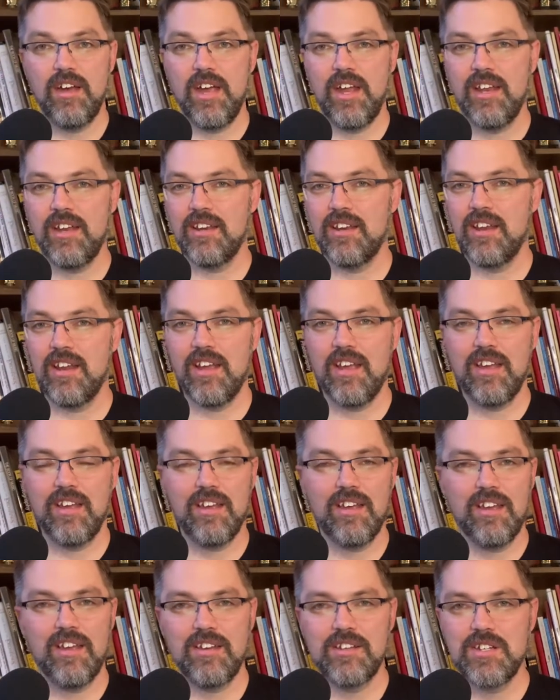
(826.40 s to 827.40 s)
And
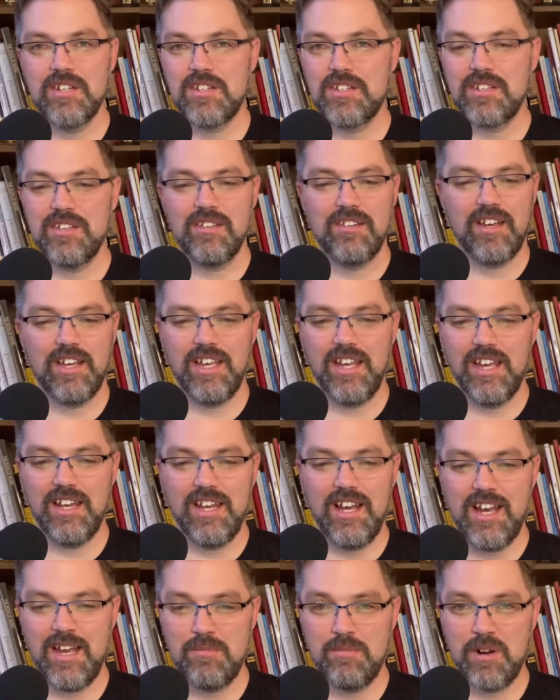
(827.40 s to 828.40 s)
just, again,
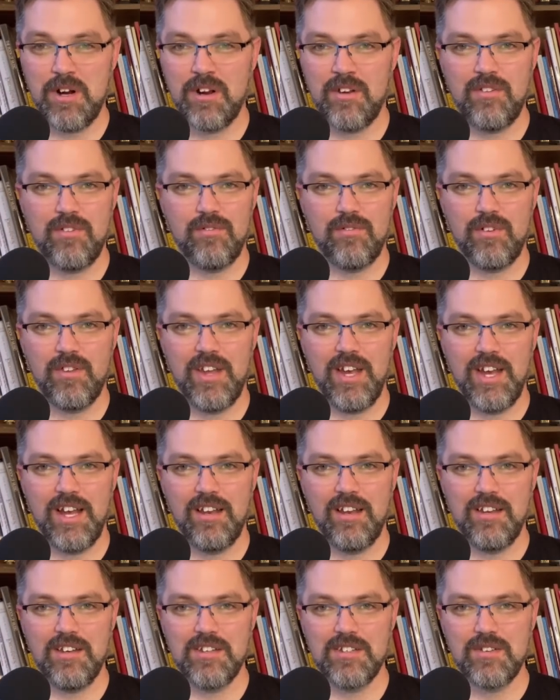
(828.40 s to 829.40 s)
high marks for
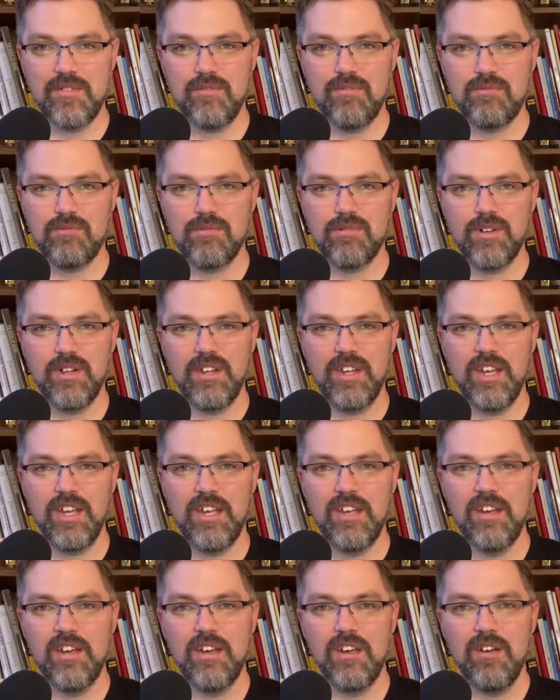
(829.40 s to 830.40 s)
that. Just a
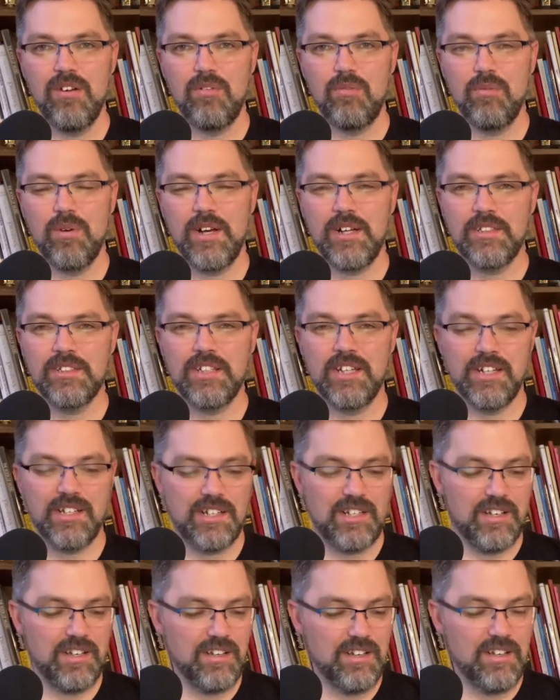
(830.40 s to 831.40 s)
really well
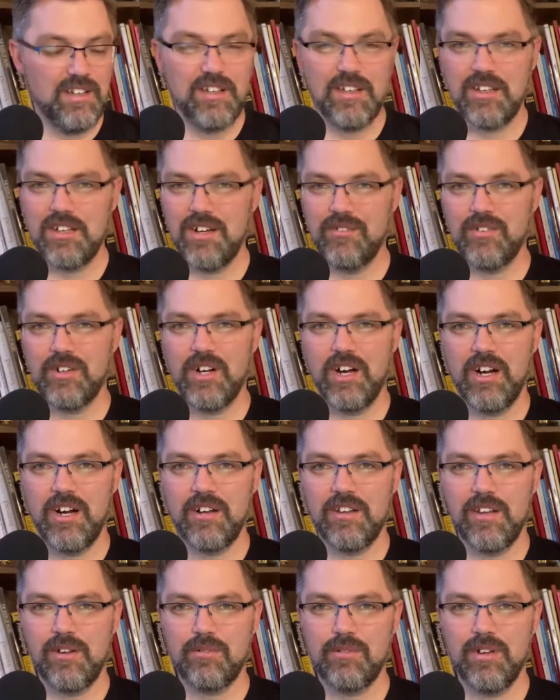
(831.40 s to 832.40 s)
done cover
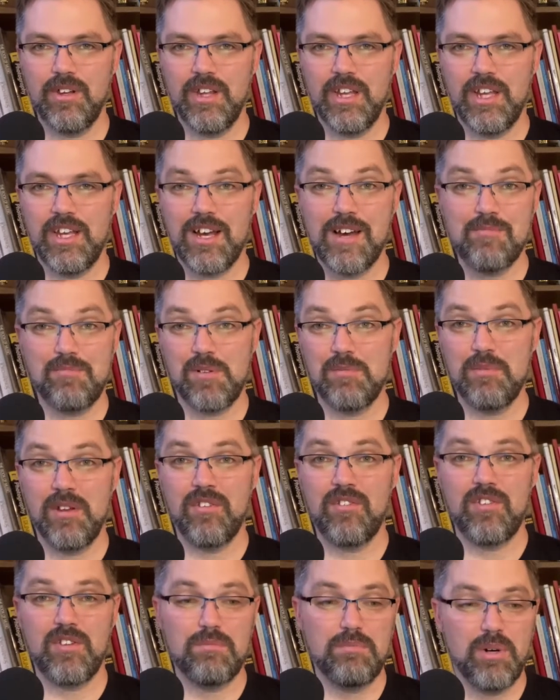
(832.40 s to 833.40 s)
art that really
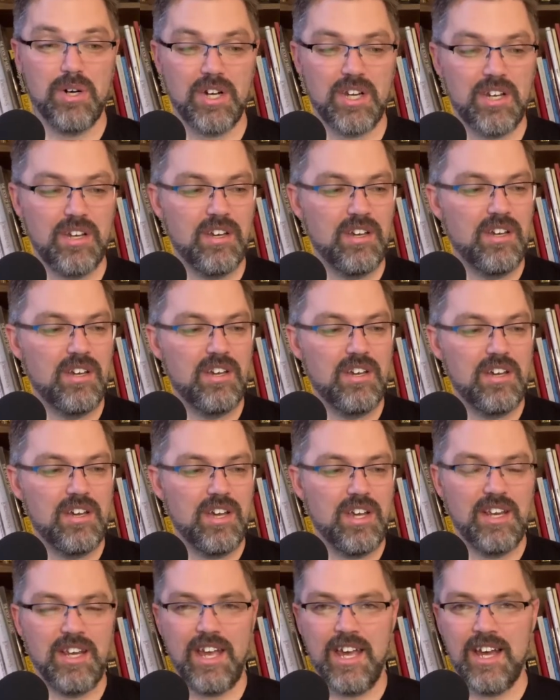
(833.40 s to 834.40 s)
complements the book
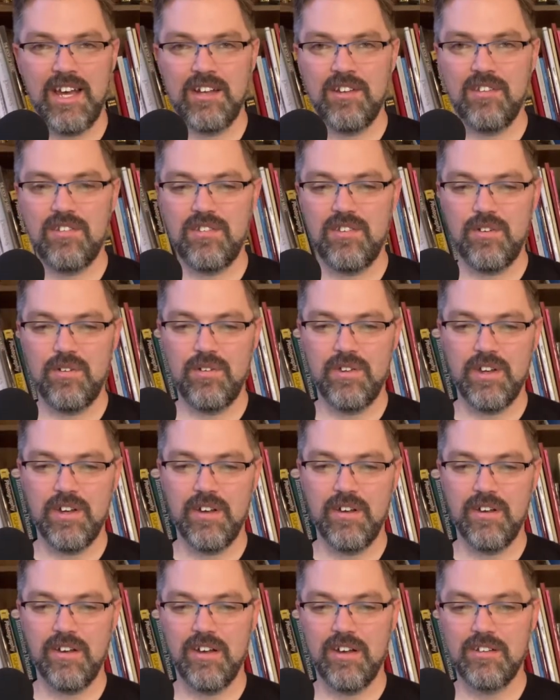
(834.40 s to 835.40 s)
and adds to
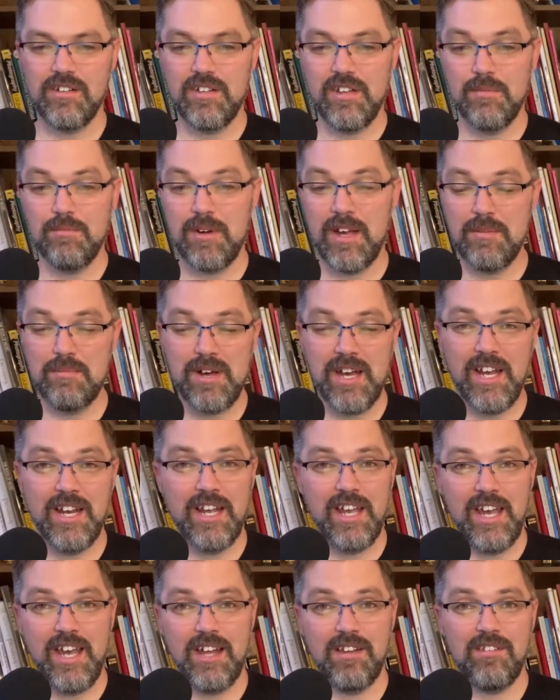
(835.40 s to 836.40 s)
the, in my mind,
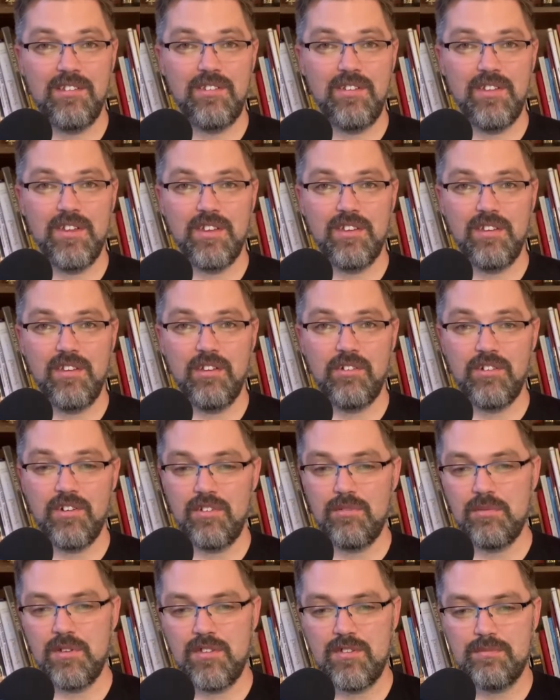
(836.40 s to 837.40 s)
it adds to the
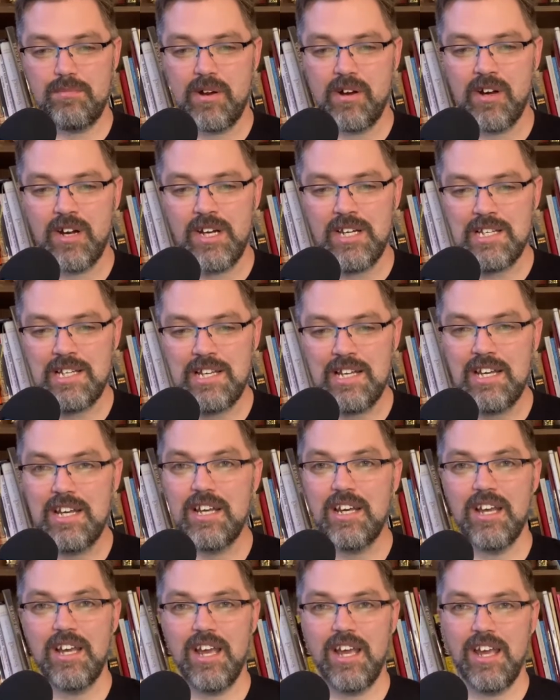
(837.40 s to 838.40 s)
Christmas spirit
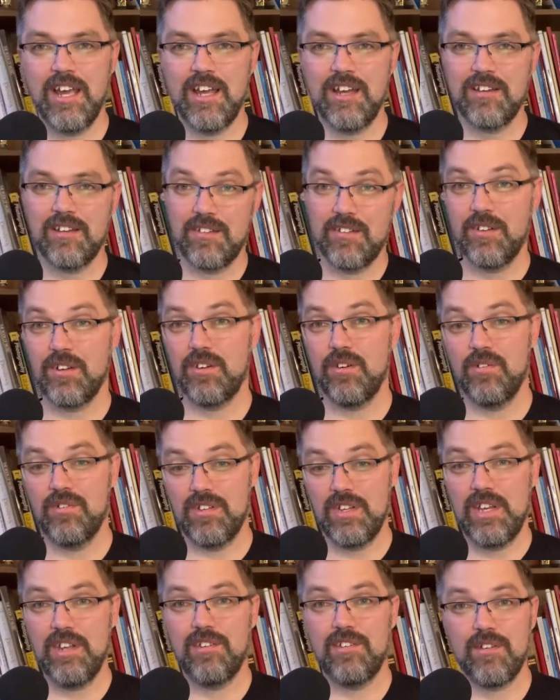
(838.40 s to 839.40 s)
and the
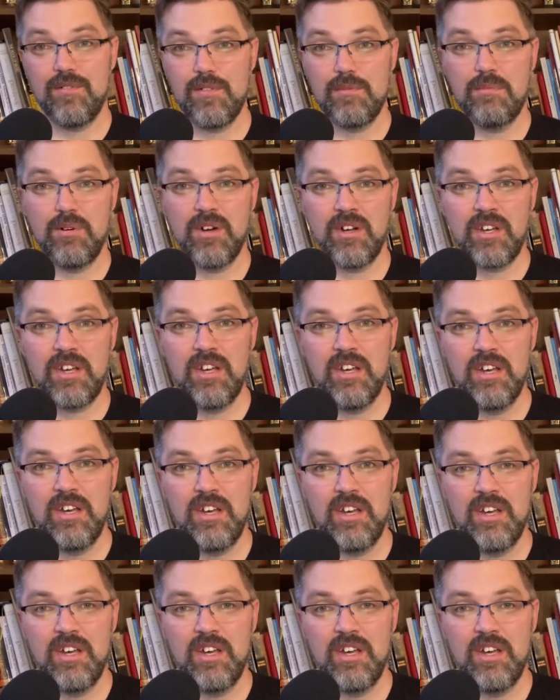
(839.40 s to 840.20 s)
coziness of the book.